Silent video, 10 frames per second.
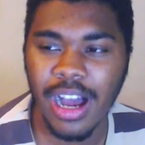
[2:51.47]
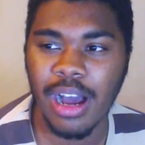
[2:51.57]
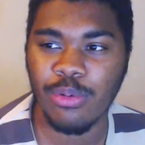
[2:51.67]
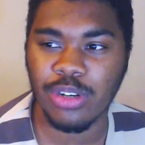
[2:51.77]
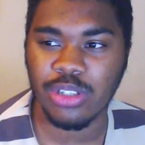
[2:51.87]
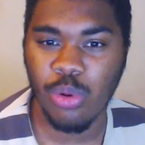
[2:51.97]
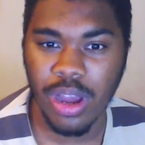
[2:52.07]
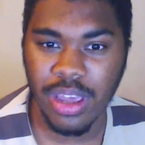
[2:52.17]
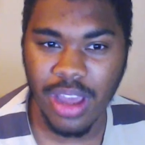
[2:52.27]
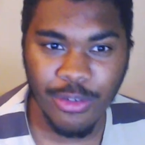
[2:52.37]
Which is
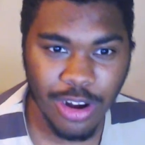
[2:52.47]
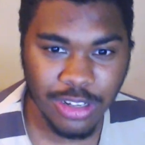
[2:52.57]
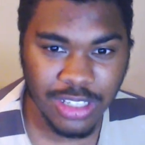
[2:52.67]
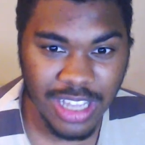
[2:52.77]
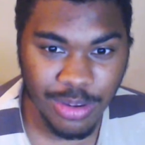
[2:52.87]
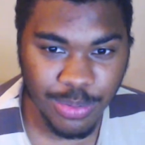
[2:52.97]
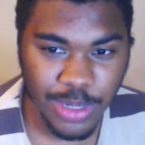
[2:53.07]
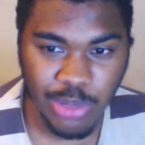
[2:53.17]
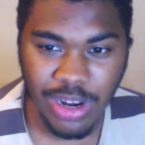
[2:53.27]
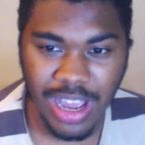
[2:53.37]
quite ironic to say,
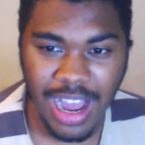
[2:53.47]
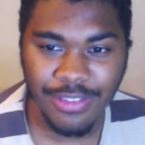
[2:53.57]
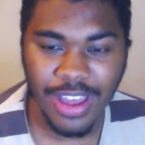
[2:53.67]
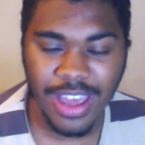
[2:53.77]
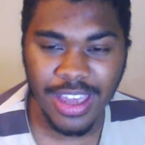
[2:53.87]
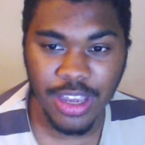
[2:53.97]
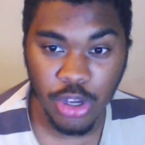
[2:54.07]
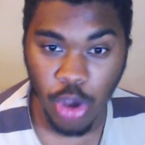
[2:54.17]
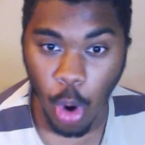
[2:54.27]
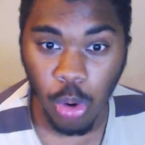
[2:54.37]
especially when you have a
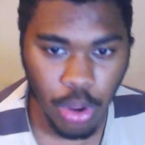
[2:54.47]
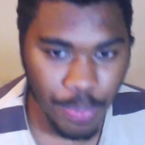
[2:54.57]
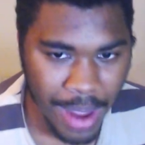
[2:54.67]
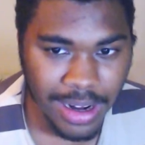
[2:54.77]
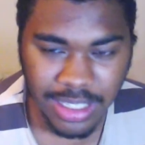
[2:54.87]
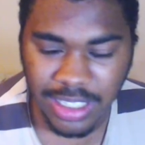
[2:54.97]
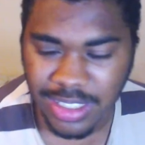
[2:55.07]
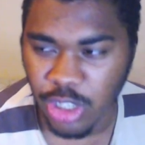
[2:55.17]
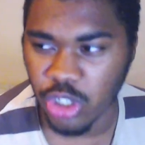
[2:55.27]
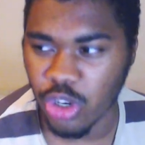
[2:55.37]
goal or penalty
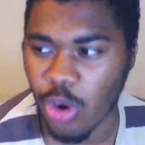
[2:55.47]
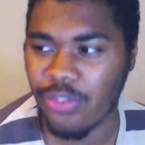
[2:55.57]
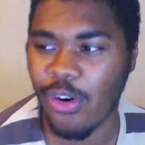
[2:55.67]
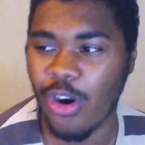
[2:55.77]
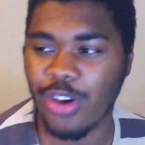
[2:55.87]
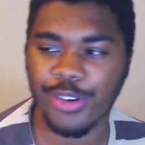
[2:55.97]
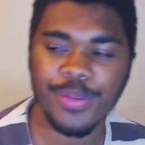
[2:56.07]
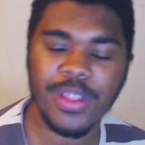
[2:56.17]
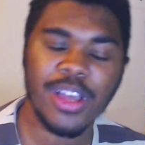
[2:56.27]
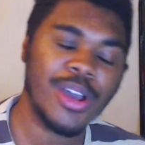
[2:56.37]
essentially go for you.
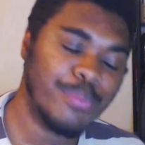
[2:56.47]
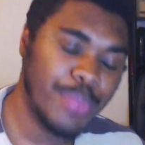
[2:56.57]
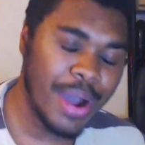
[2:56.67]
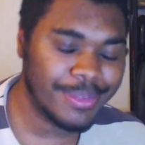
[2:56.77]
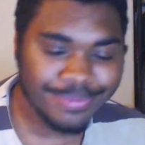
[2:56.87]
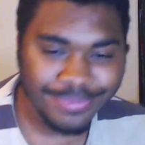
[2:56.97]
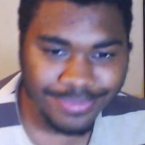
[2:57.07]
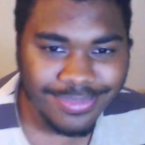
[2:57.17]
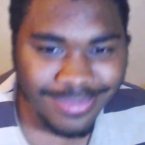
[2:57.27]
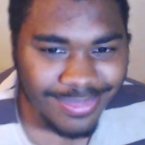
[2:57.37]
But
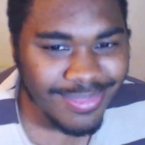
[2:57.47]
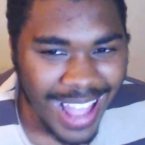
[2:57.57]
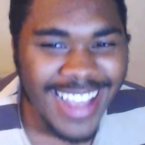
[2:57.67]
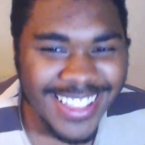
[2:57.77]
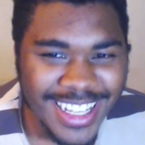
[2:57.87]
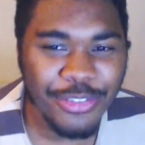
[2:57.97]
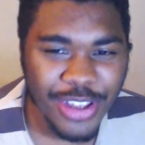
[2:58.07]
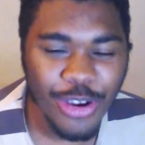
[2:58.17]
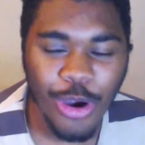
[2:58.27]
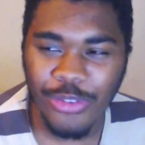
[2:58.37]
I still think
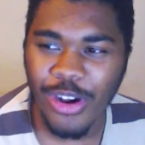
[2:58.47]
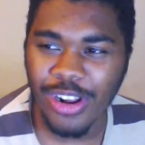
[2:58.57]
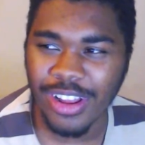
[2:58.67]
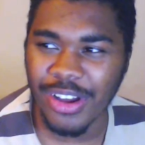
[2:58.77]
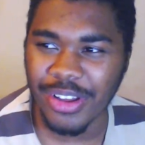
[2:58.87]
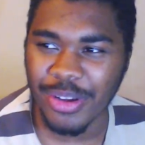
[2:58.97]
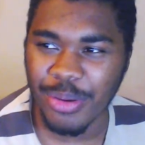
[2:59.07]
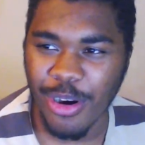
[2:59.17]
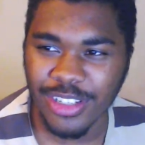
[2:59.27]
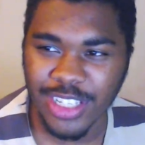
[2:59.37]
overall, you know,
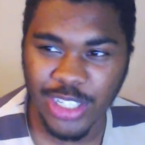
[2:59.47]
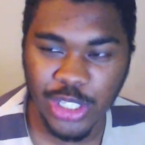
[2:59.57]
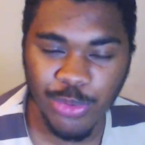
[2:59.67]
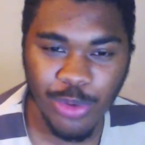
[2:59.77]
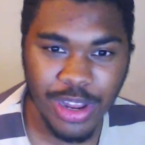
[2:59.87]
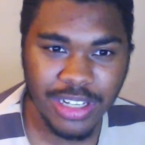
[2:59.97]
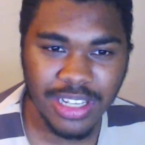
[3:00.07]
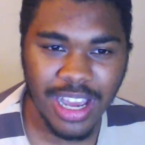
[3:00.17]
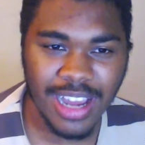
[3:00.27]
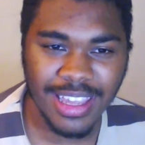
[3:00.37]
more decisions went
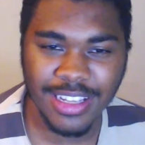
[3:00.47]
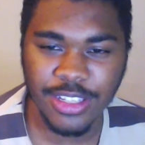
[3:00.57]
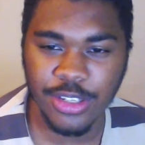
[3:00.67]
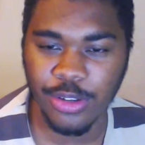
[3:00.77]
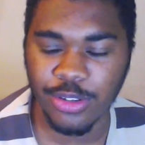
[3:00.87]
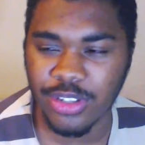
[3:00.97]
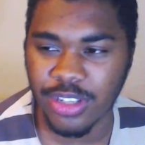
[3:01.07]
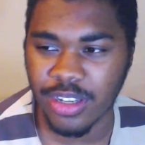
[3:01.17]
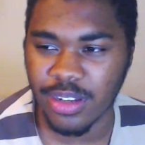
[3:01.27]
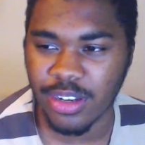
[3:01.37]
against us
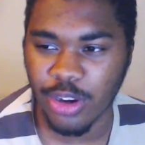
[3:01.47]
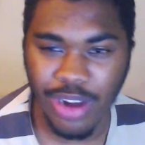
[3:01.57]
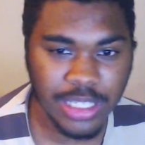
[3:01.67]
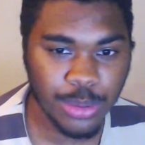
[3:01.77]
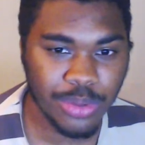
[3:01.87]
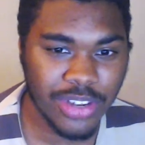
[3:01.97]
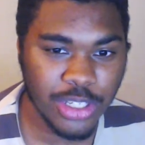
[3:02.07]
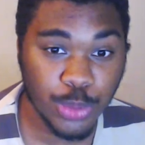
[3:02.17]
in the grand scheme of things, just